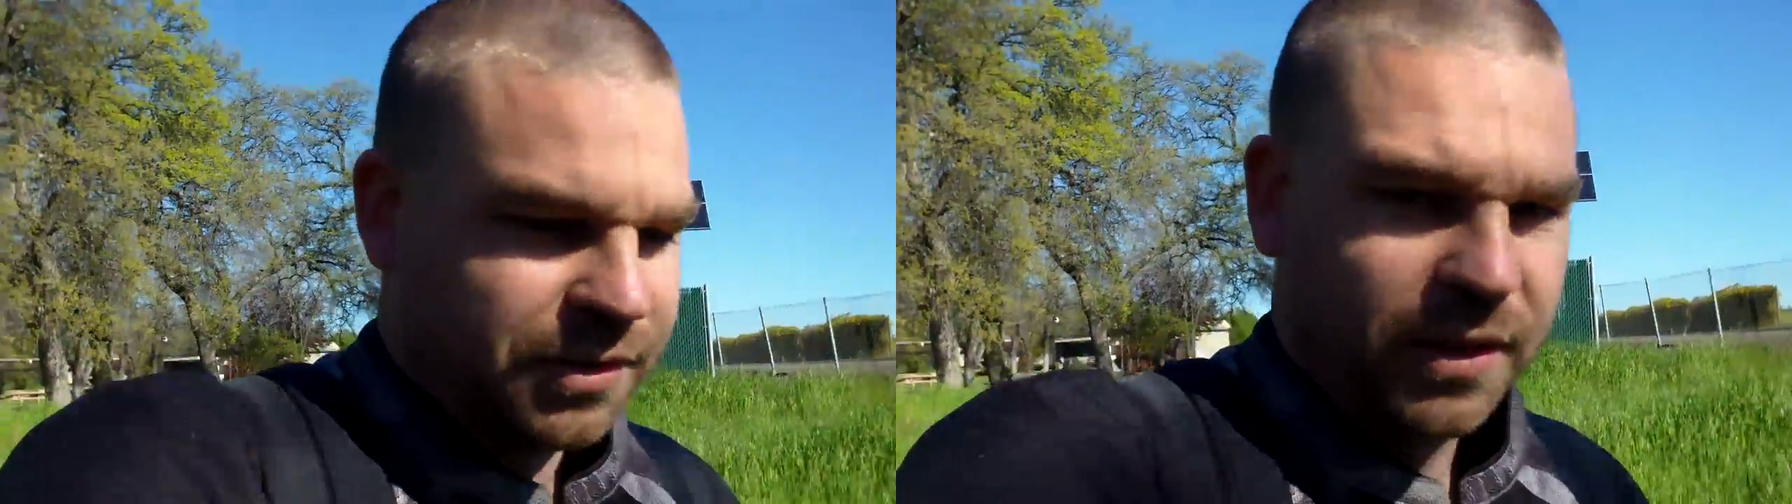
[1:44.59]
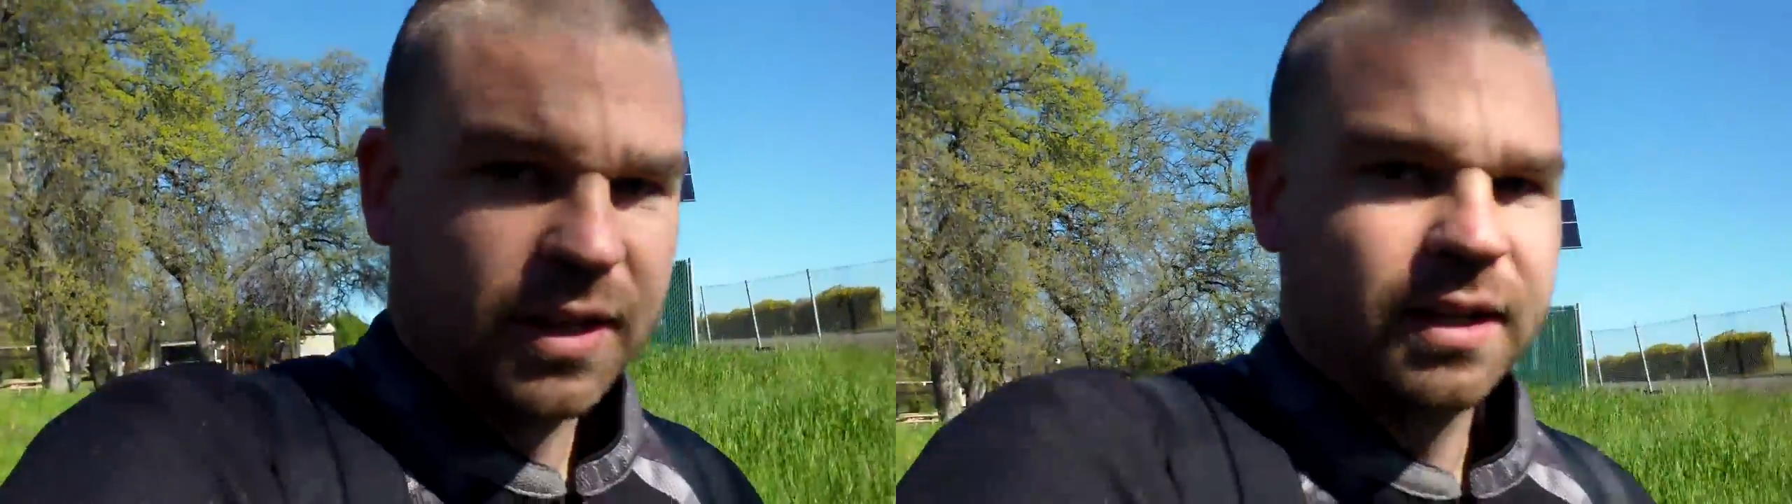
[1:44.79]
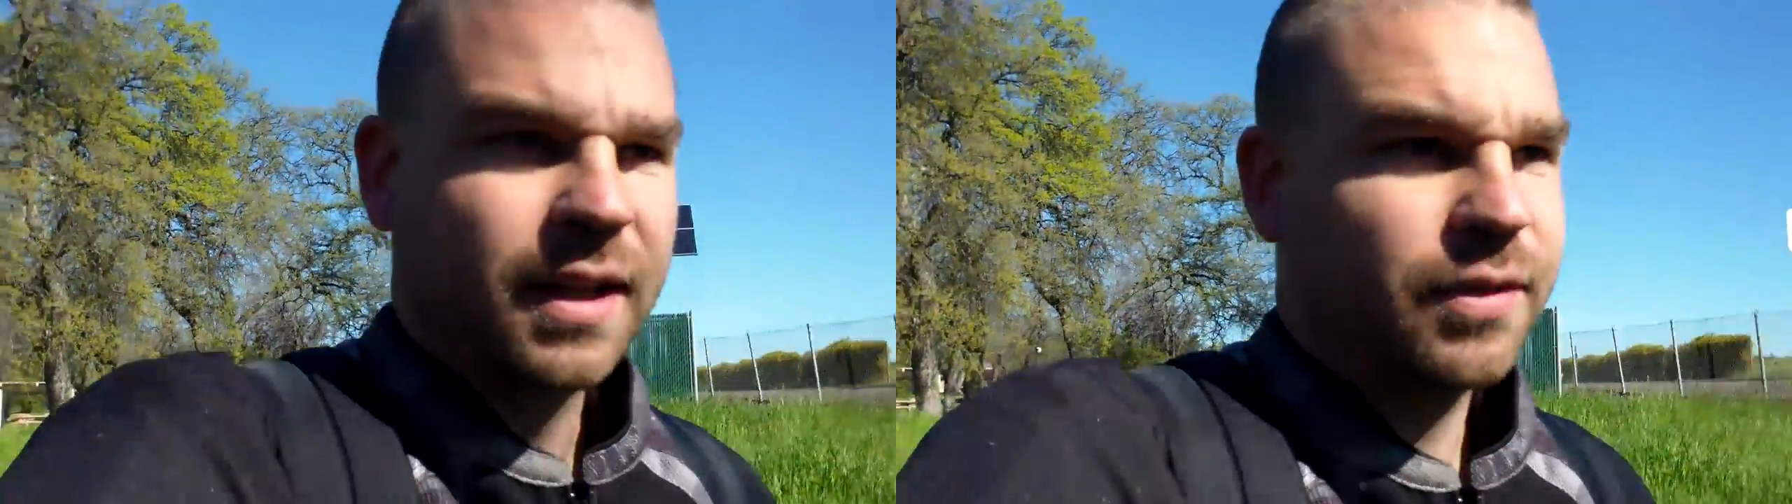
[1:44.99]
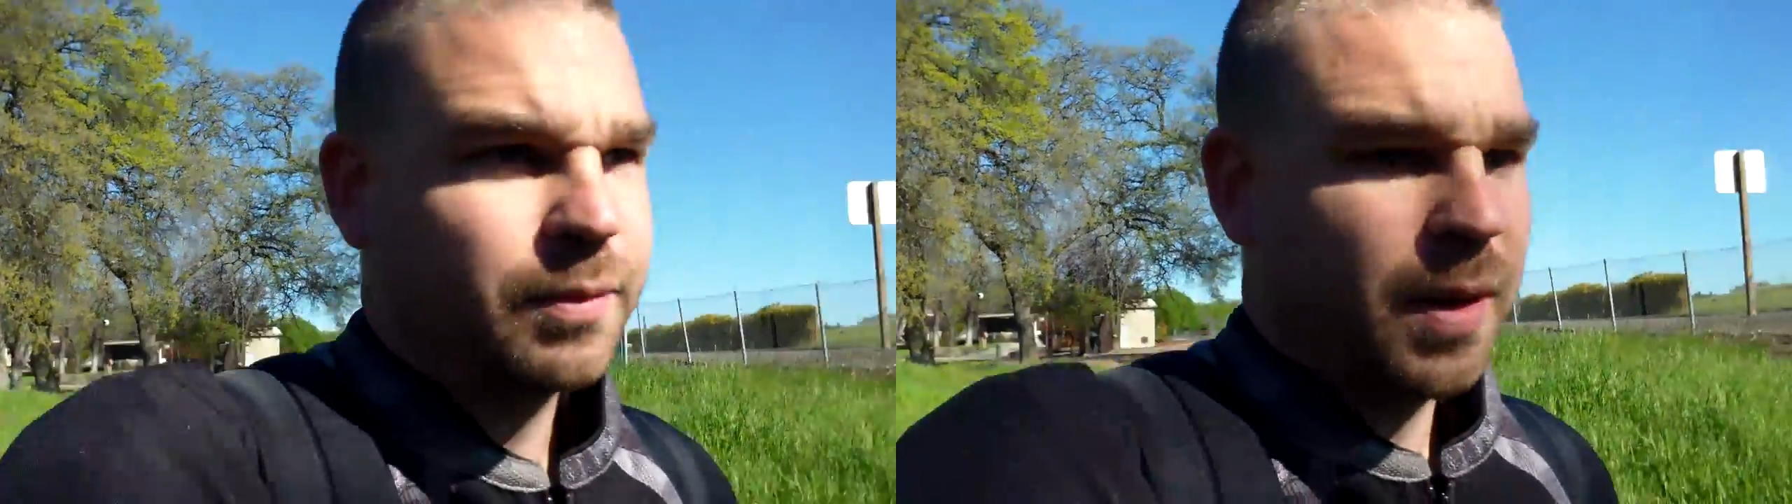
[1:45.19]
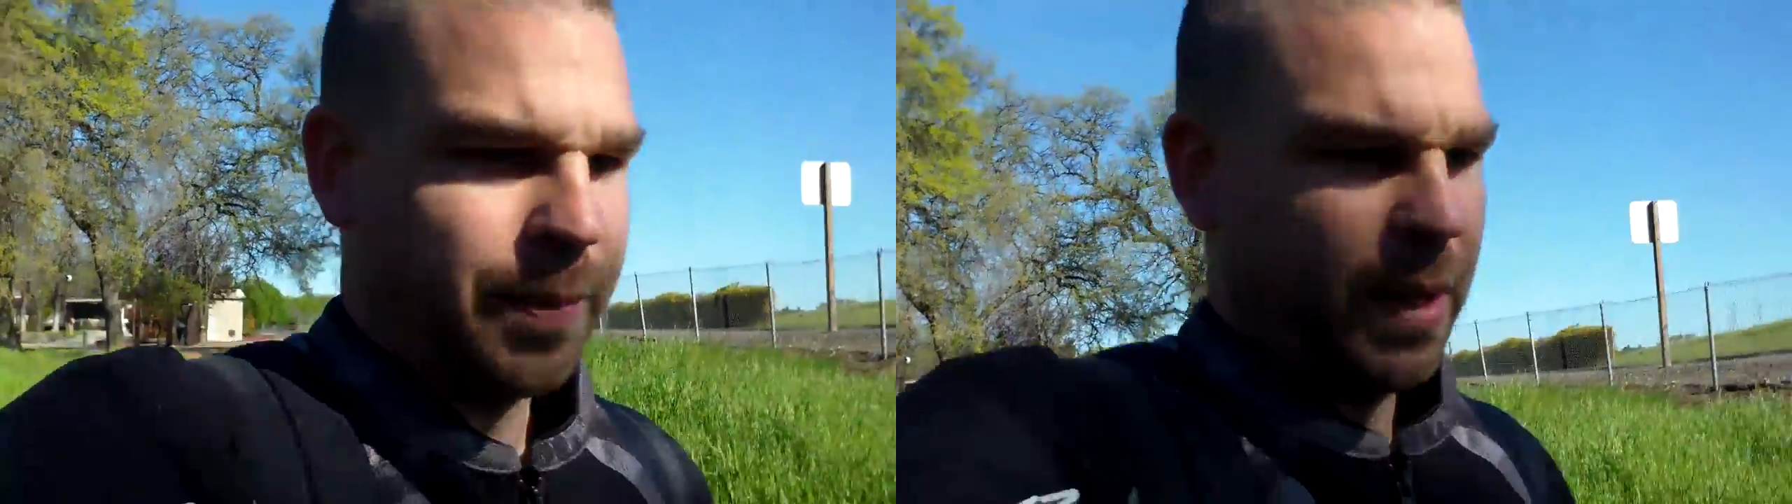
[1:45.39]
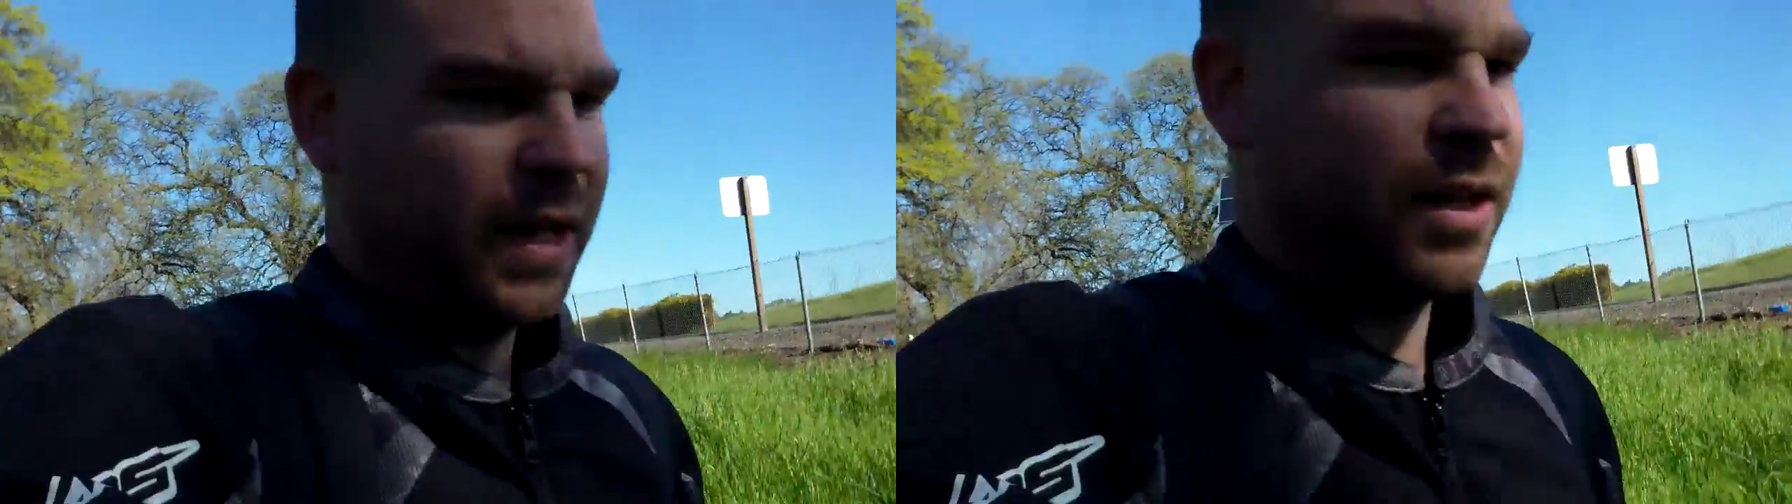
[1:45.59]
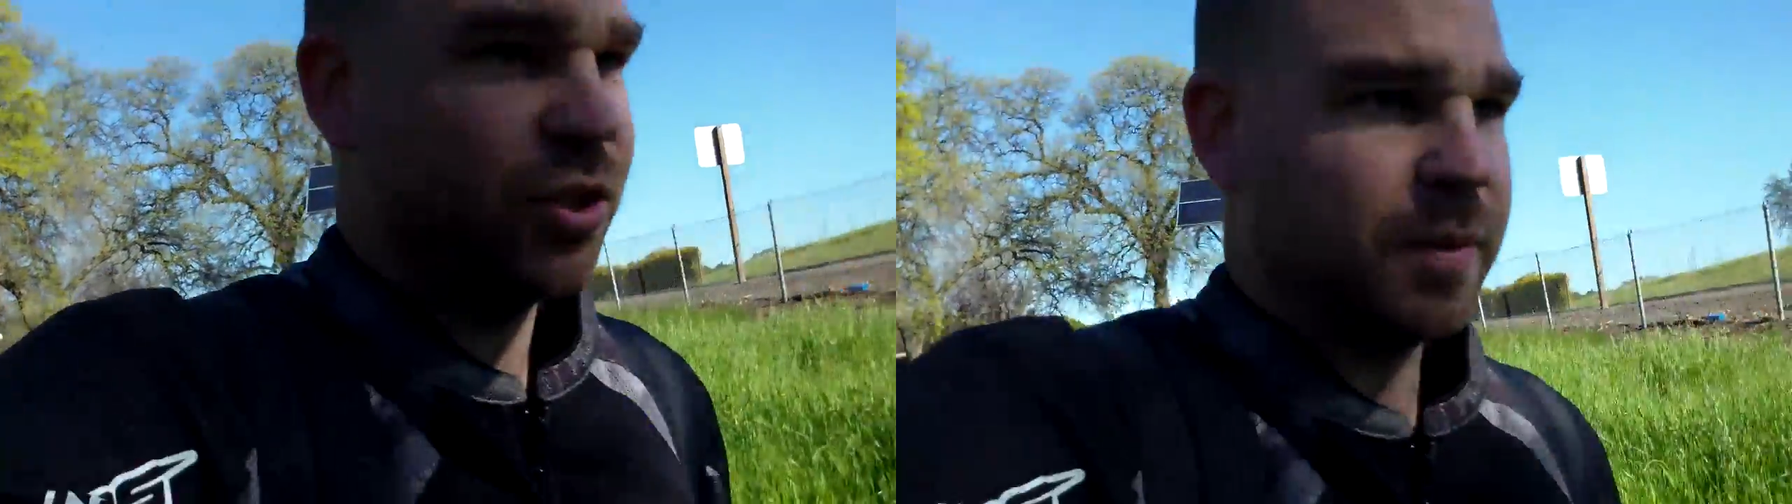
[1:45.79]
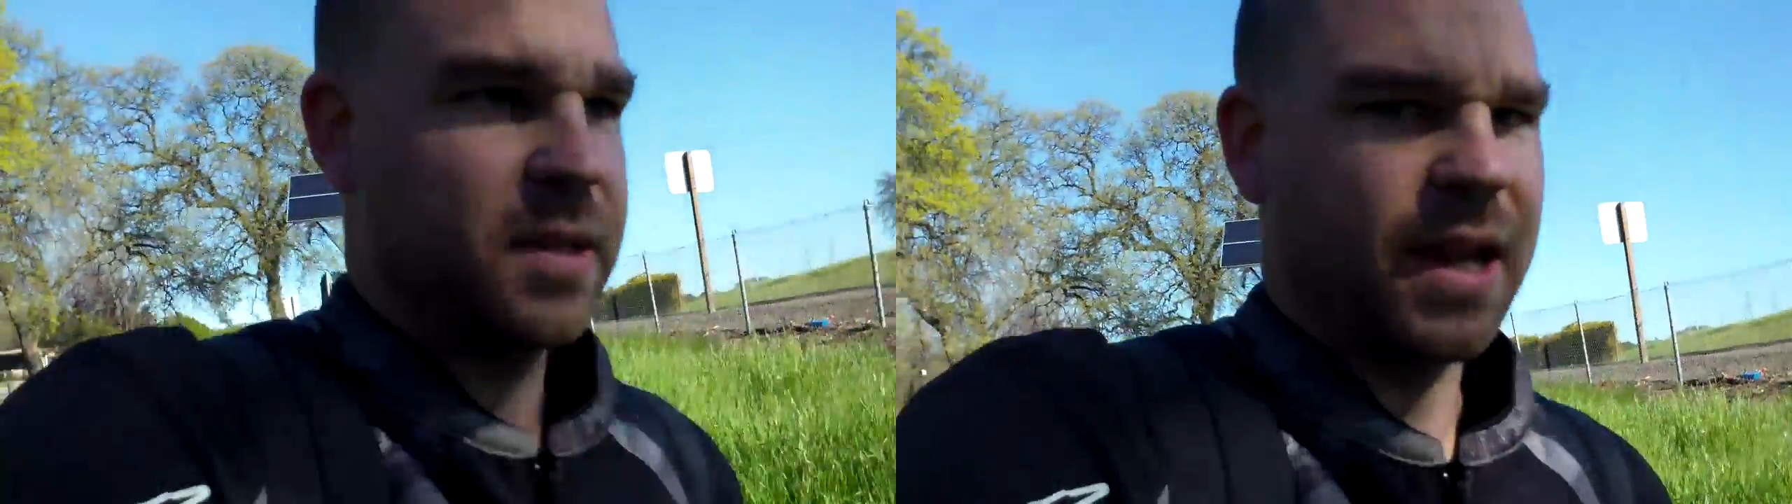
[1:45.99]
I think I left my pen
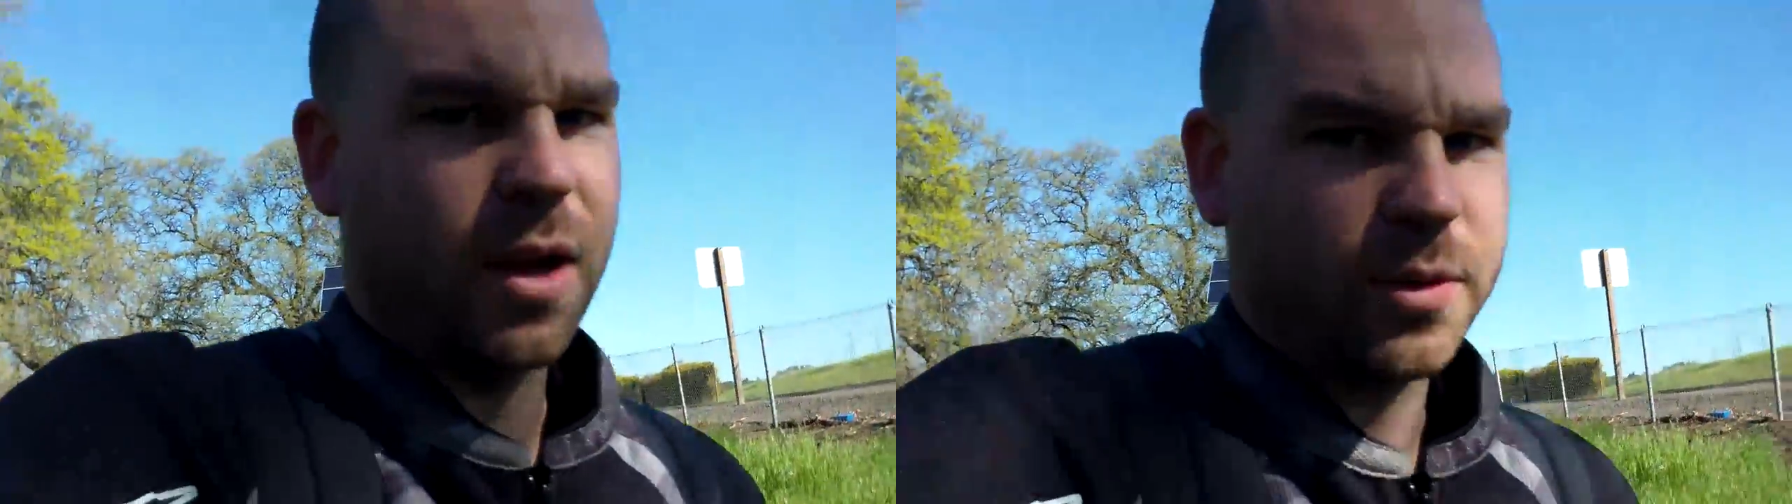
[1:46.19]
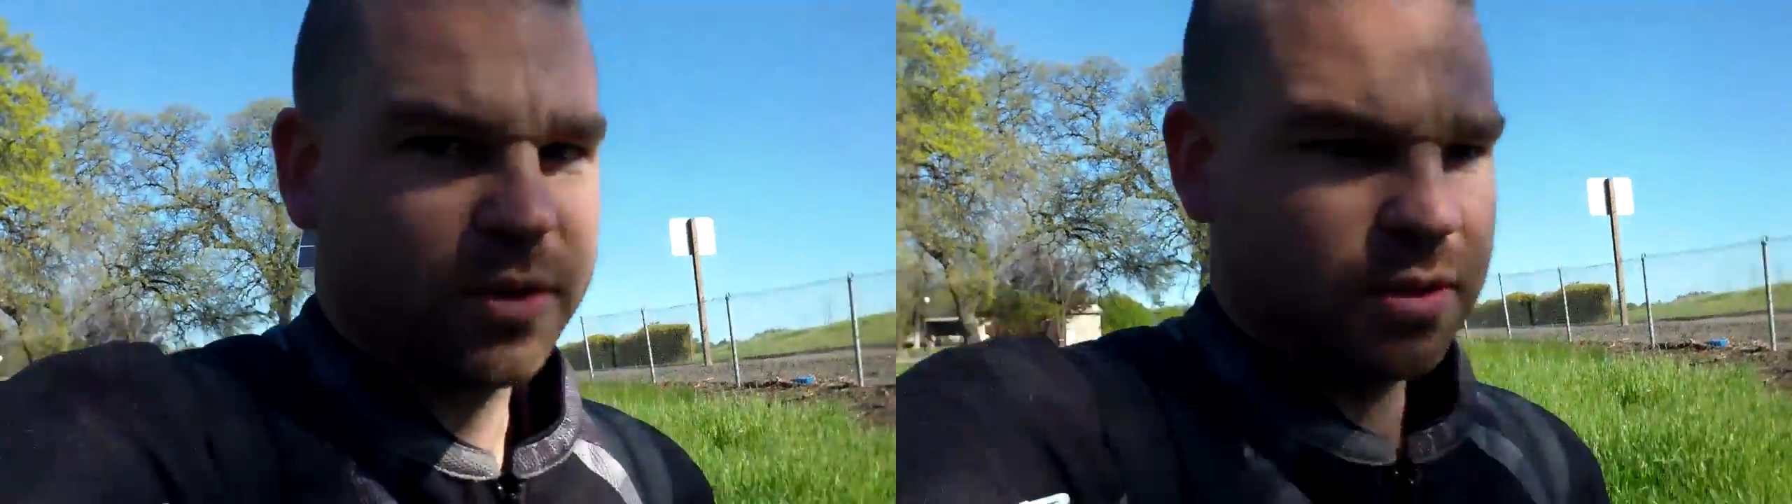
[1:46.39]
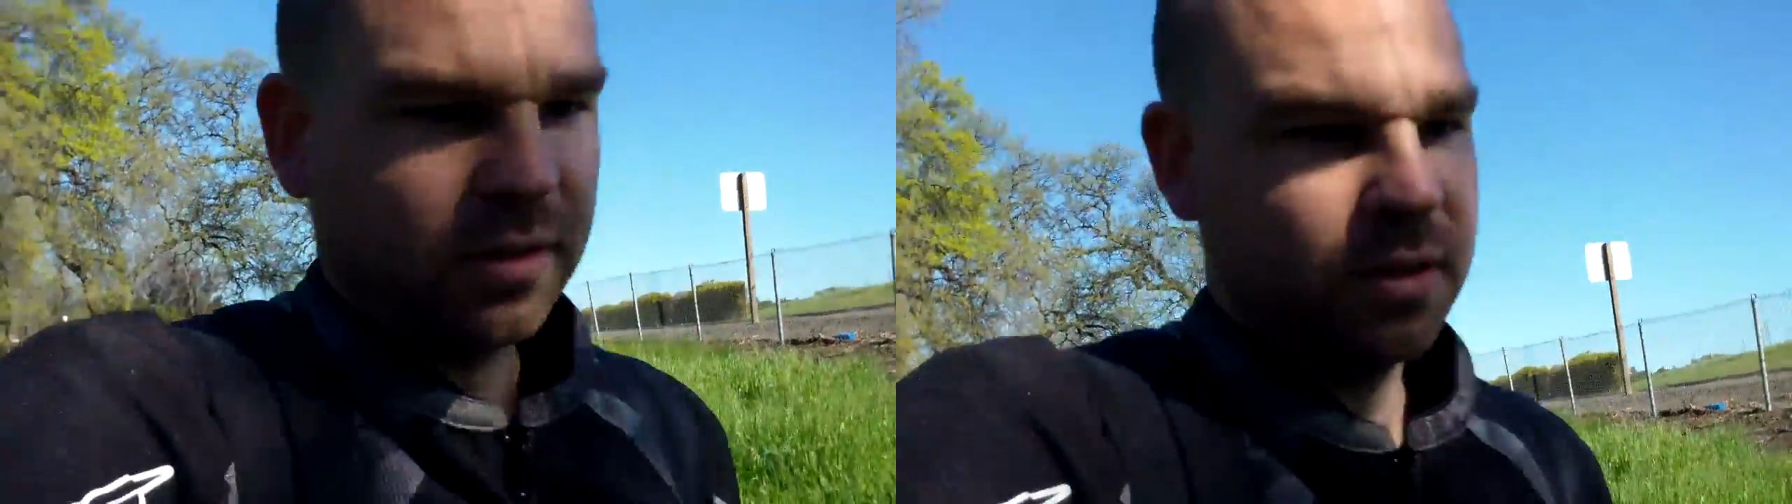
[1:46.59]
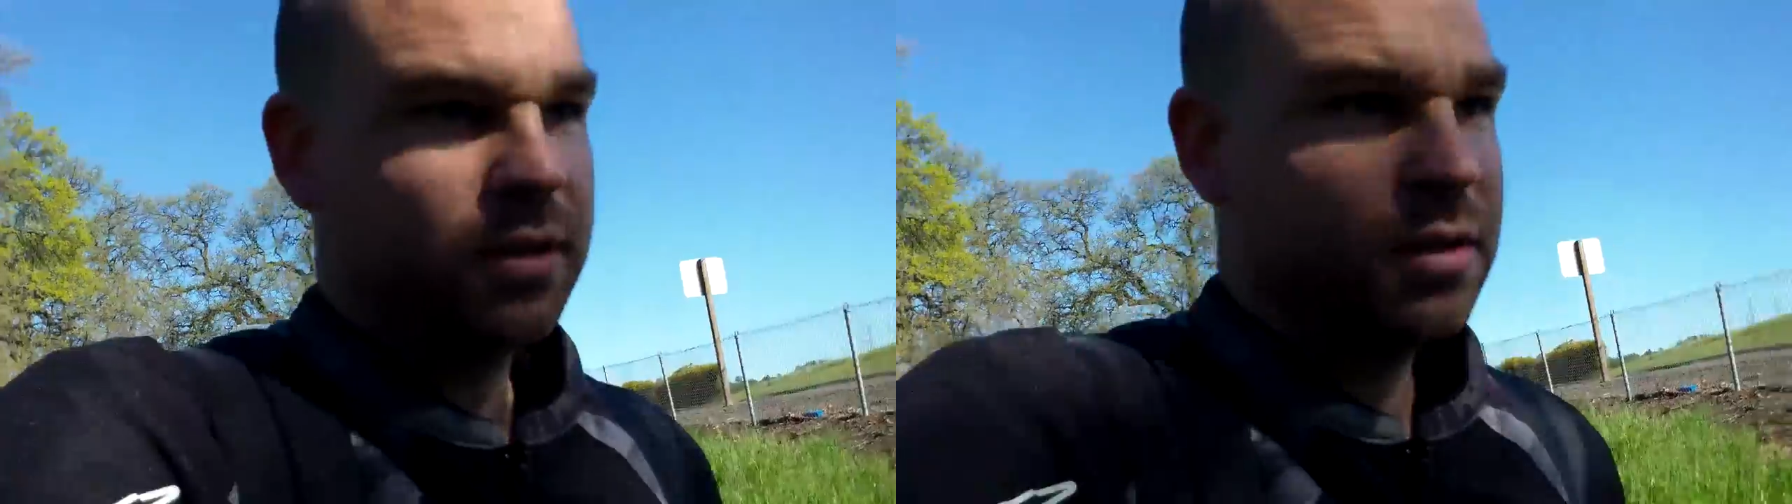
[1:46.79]
at Jimmy's house.